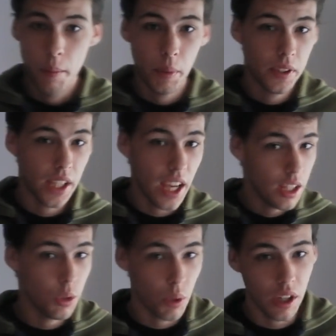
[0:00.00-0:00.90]
But
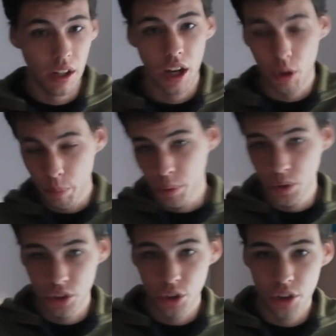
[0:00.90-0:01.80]
anyway, I hope you
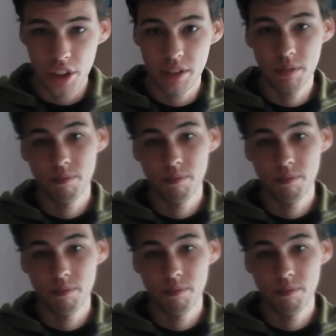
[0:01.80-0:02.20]
enjoy it.